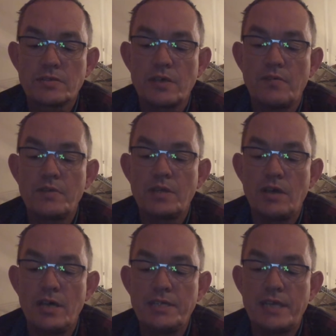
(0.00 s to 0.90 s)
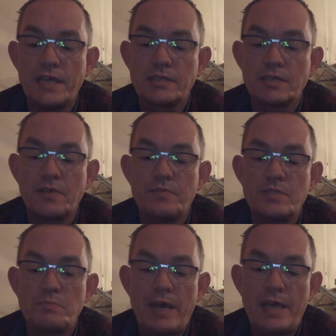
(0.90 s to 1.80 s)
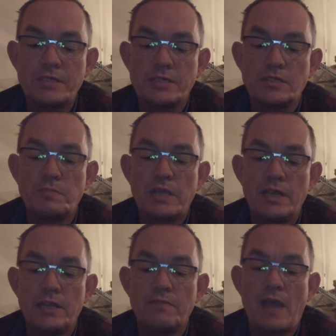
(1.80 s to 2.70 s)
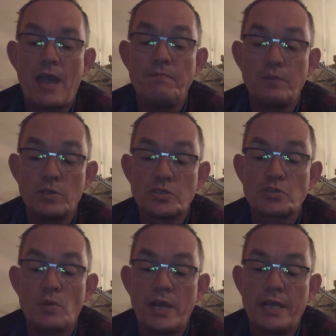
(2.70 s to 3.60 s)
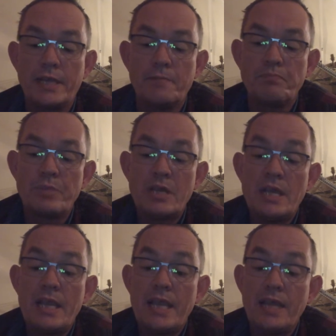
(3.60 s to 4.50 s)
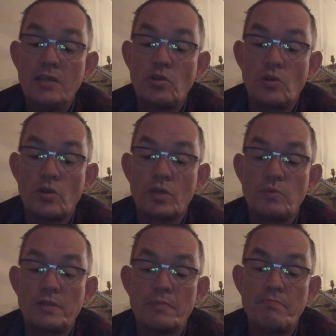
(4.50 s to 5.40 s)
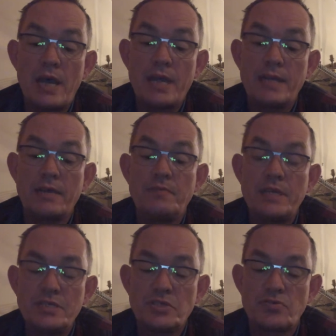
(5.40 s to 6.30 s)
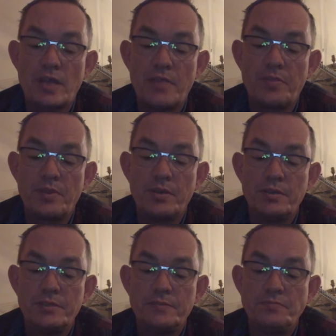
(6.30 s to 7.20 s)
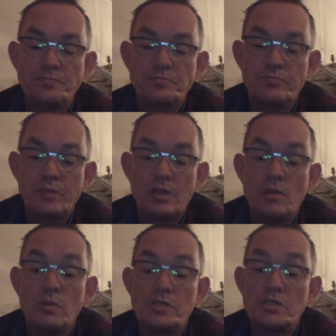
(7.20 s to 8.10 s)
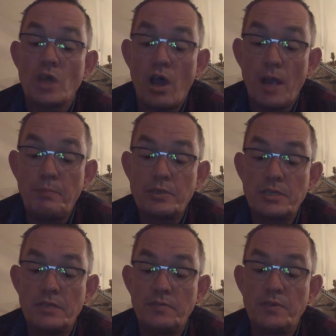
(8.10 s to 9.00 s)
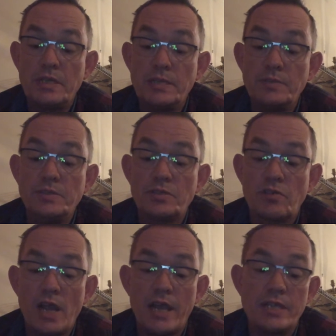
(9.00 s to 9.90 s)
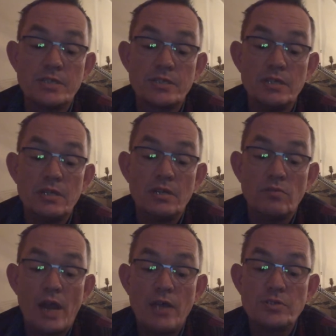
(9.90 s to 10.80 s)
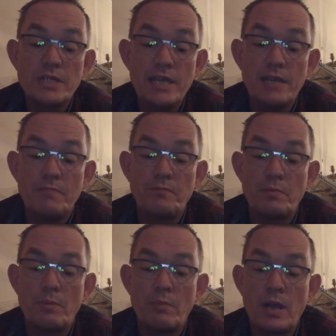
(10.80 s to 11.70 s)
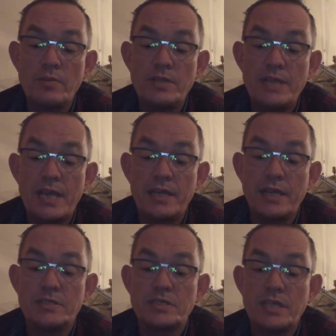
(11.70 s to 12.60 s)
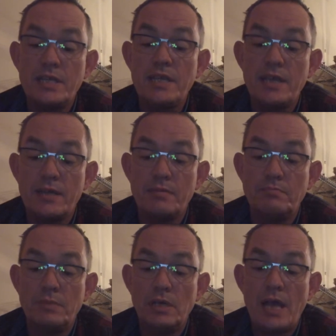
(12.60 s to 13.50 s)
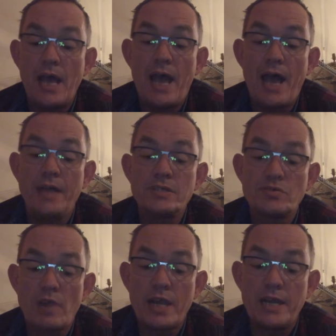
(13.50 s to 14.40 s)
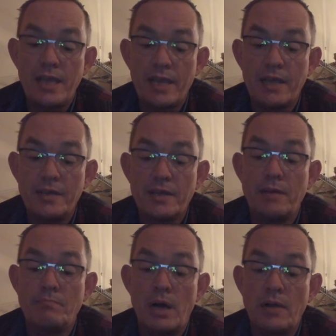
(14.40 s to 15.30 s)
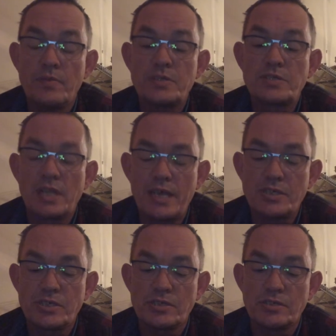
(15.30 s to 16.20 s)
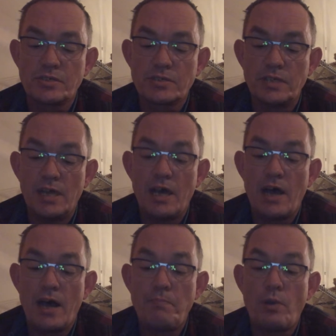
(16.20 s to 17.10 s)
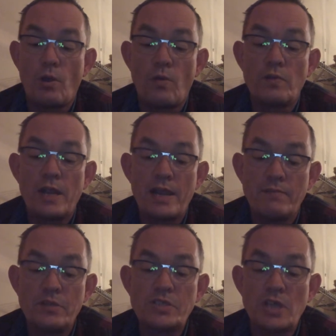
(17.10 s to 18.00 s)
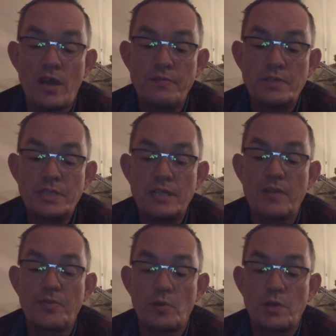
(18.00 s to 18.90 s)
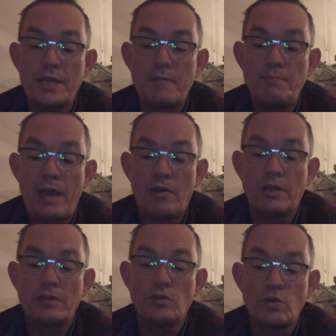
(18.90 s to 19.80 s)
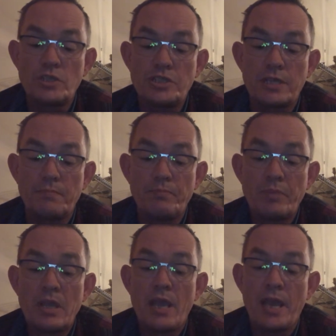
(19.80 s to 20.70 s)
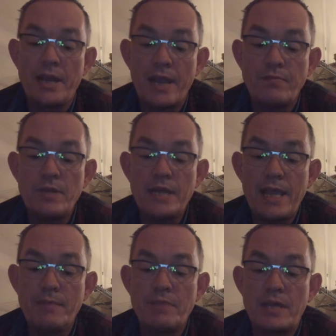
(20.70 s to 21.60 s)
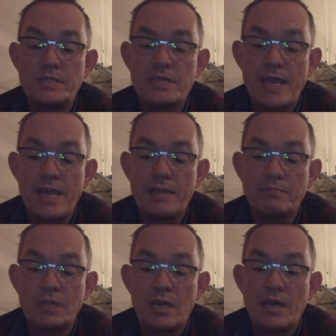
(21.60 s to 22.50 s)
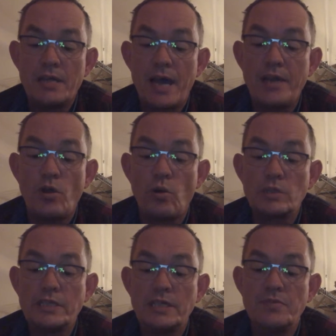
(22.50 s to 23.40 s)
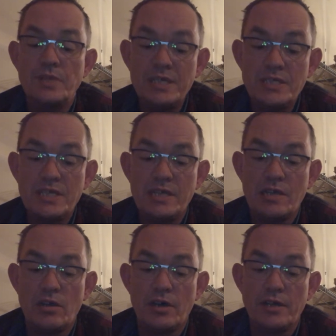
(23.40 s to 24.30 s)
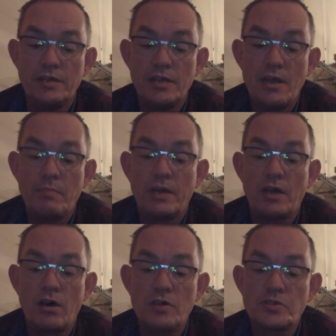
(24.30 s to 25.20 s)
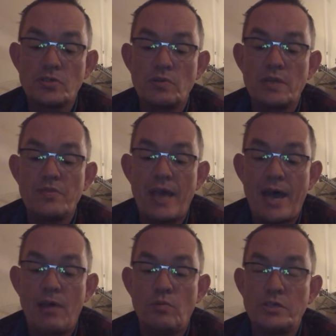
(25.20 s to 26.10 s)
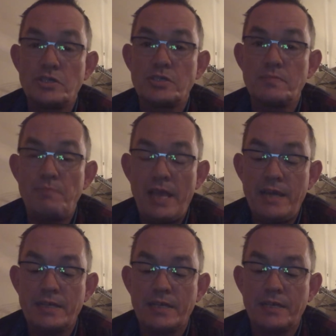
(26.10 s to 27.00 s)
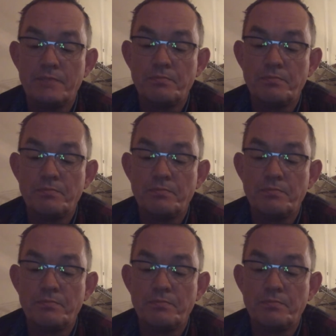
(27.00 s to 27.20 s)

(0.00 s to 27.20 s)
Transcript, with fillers: of the context of this passage beginning at verse 20, in accord with the might of his strength, which is operative in the Christ, rousing him from among the dead and seating him at his right hand among the celestials up over every sovereignty and authority and power and lordship, and every name that is named, not only in this eon, but also in that which is impending,